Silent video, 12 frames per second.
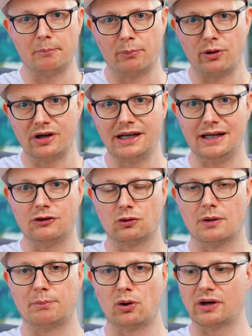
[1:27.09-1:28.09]
put it
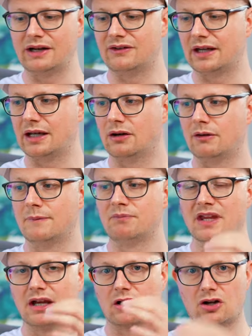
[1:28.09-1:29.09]
into a ponytail,
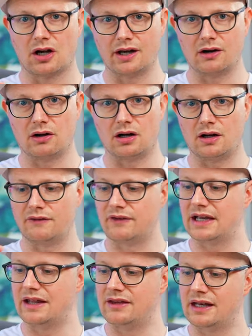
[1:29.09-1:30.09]
cut it off,
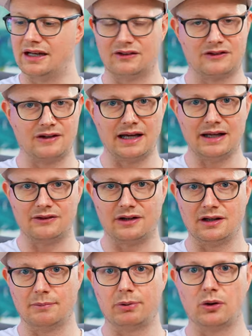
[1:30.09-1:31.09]
and then it stays
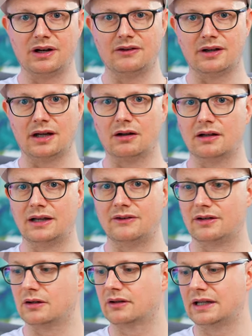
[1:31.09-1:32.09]
in the ponytail
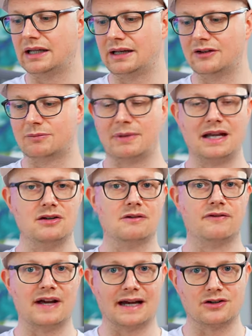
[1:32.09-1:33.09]
until it is
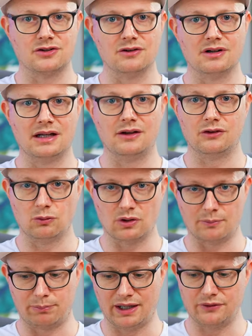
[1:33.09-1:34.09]
manufactured into
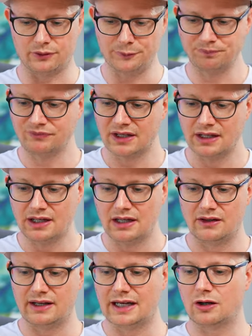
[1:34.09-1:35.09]
a bundle.
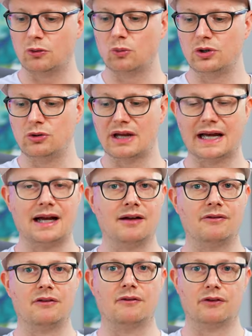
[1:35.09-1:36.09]
Now, when you
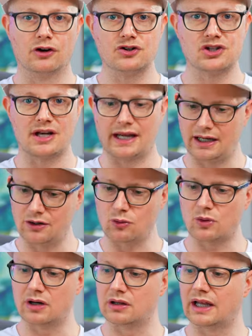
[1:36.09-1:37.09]
have virgin hair
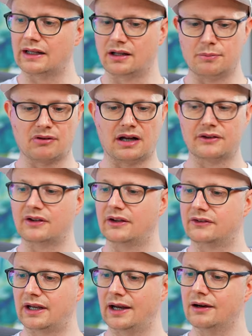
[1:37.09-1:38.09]
or lightly
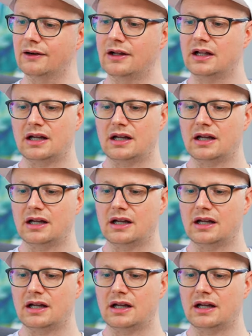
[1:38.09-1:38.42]
processed hair,